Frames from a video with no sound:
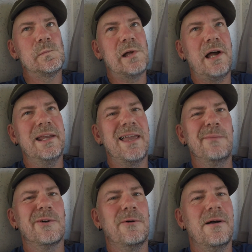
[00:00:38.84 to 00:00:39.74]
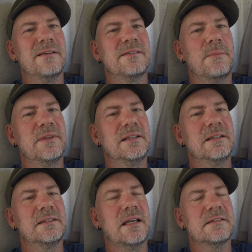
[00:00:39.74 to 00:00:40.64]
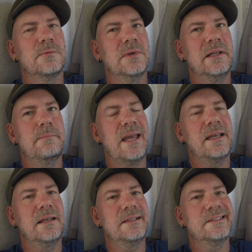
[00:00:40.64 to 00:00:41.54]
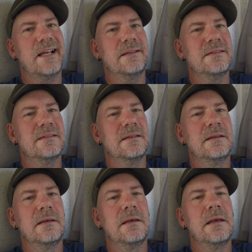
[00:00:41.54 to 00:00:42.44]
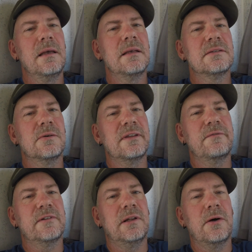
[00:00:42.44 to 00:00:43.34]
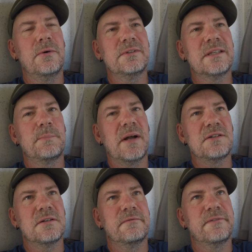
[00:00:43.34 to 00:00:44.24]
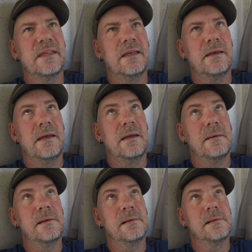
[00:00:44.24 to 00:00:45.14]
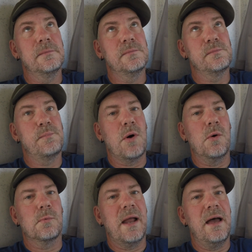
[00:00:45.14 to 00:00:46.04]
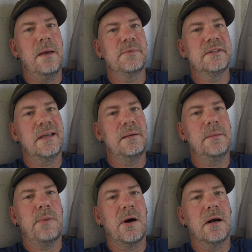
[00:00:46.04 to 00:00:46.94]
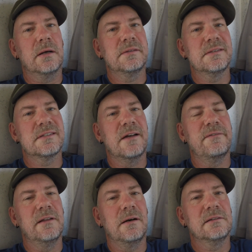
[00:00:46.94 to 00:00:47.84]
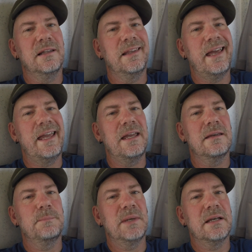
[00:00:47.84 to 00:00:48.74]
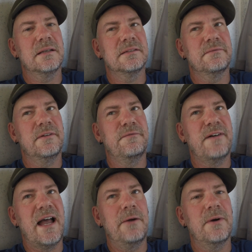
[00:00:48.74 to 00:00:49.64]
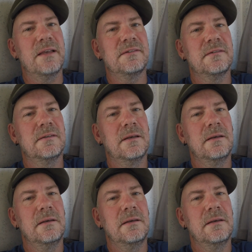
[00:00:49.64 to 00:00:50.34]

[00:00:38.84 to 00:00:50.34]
kind of came across something that doesn't really make any sense. So they've closed a bunch of the boat ramps and the parks and stuff along the lake because of the virus,